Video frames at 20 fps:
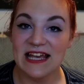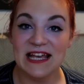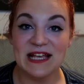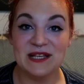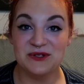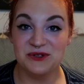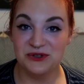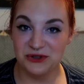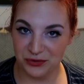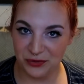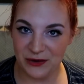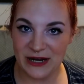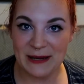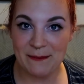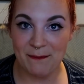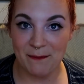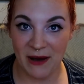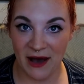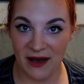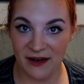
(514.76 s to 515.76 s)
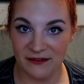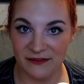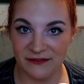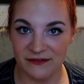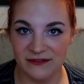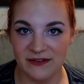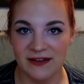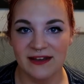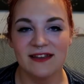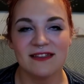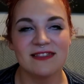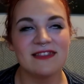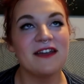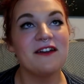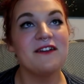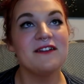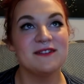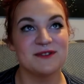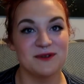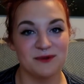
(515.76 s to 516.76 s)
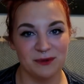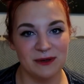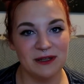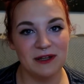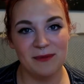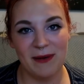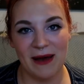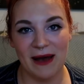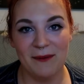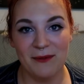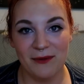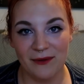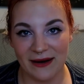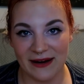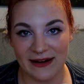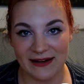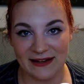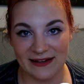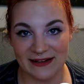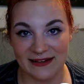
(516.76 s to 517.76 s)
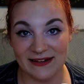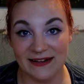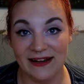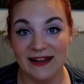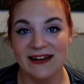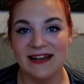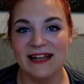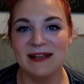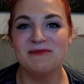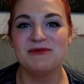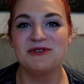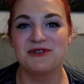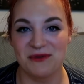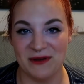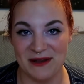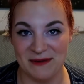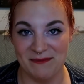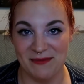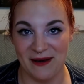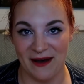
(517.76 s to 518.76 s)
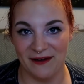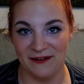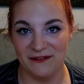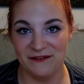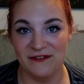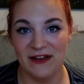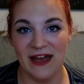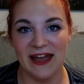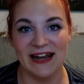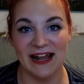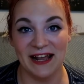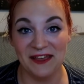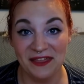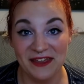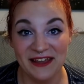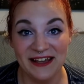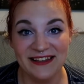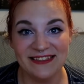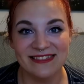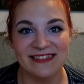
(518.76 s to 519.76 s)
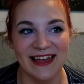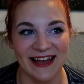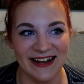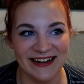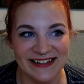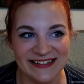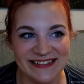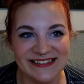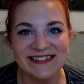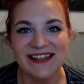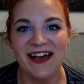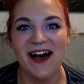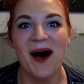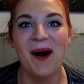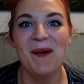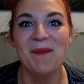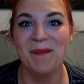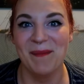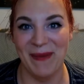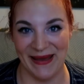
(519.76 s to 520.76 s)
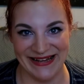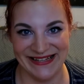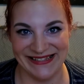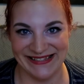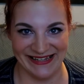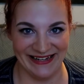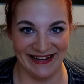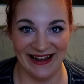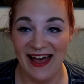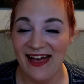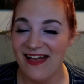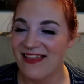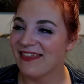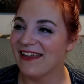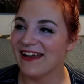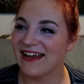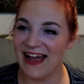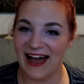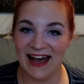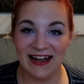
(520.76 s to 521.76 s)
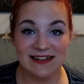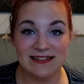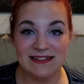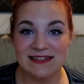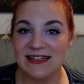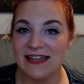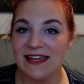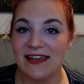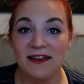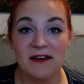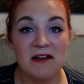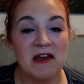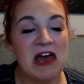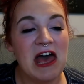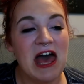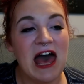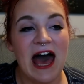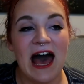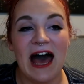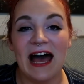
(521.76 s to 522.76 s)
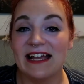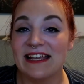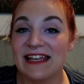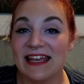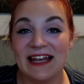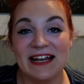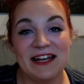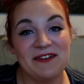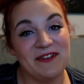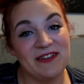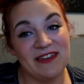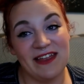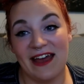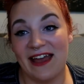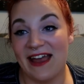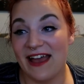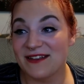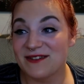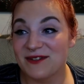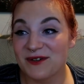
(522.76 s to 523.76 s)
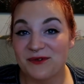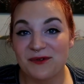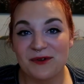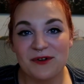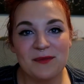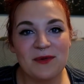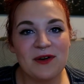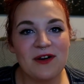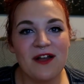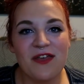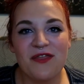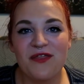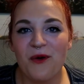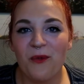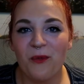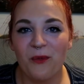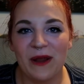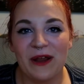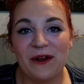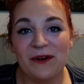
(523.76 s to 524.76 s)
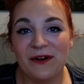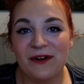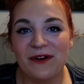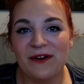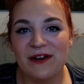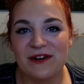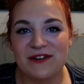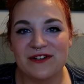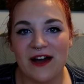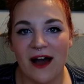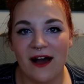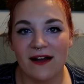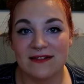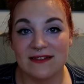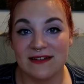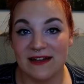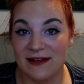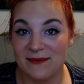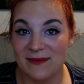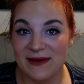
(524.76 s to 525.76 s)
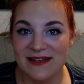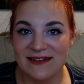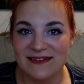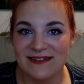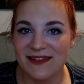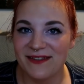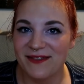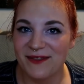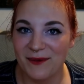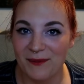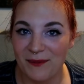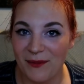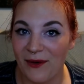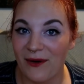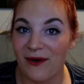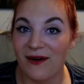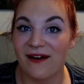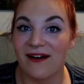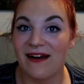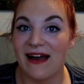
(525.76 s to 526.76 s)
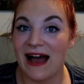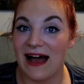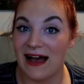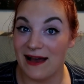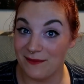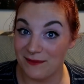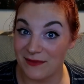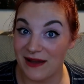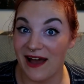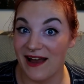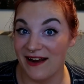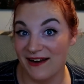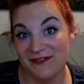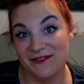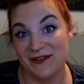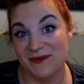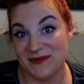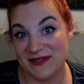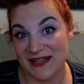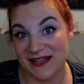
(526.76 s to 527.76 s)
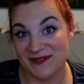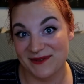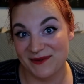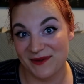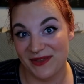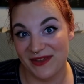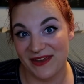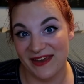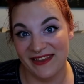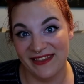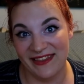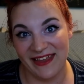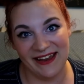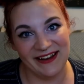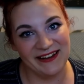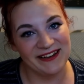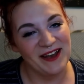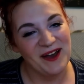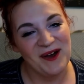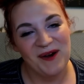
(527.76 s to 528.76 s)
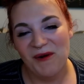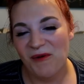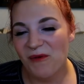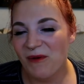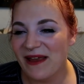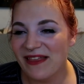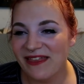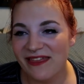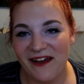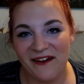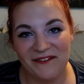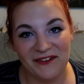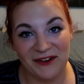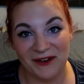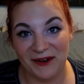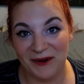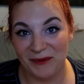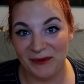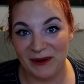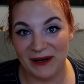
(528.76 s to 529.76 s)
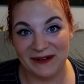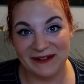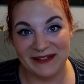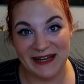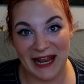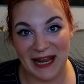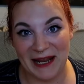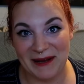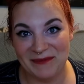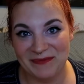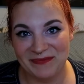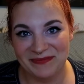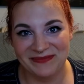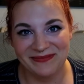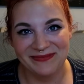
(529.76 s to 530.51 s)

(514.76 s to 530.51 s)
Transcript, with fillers: is Dream Puff. There is a real Pomeranian named Dream Puff, and I think that is amazing. Like, honestly, I can't even lie, as a groomer, the weirder your dog's name is, the more I'm kind of obsessed with it. Like, we love a good weird name.